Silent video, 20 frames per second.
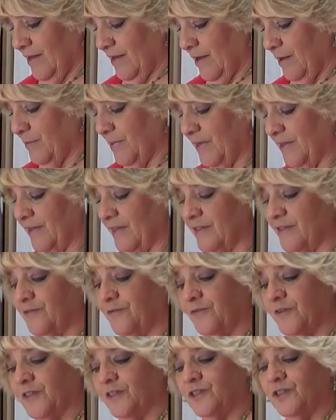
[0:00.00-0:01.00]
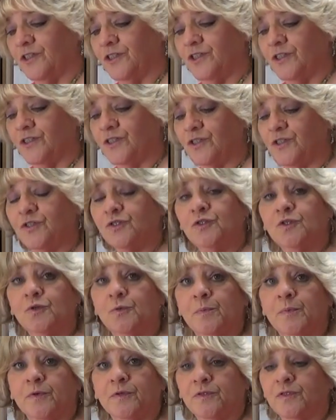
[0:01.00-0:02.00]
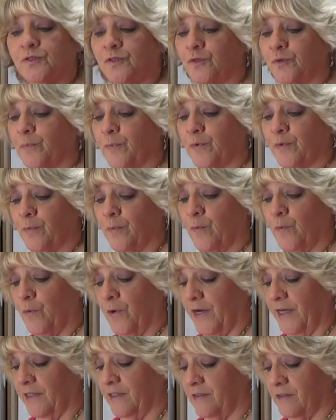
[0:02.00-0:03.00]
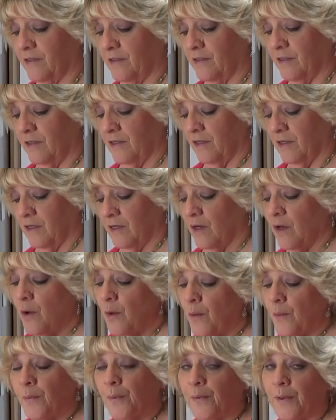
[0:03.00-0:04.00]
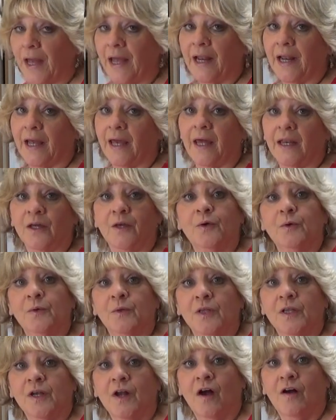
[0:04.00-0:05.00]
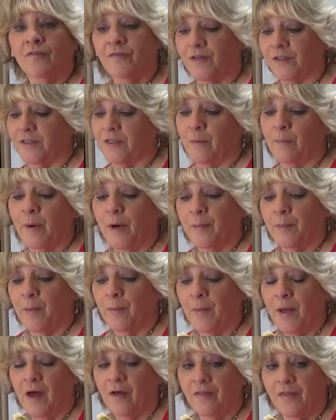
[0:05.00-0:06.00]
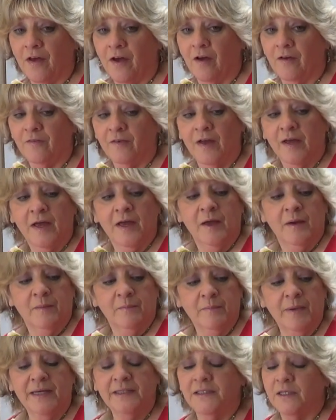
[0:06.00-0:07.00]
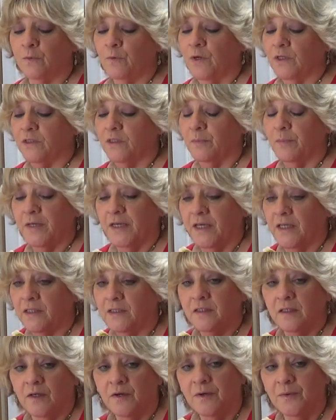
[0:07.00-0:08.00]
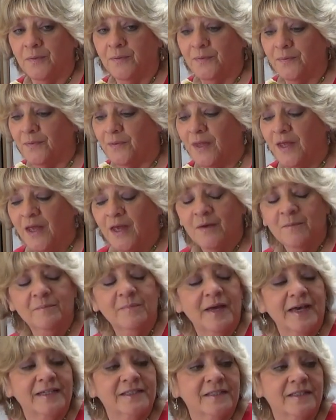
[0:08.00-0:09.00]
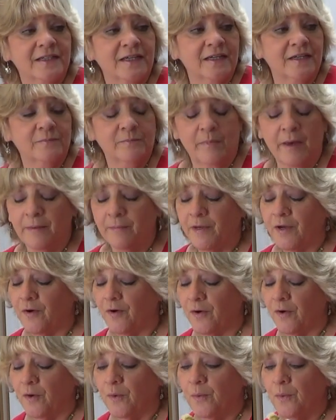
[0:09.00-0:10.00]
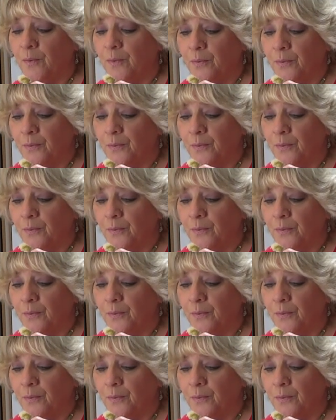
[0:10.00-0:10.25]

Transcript: I mean, this fish is just super, super moist. And I got to cool it off because I burned my mouth off. Macy wants a piece. Macy, baby girl.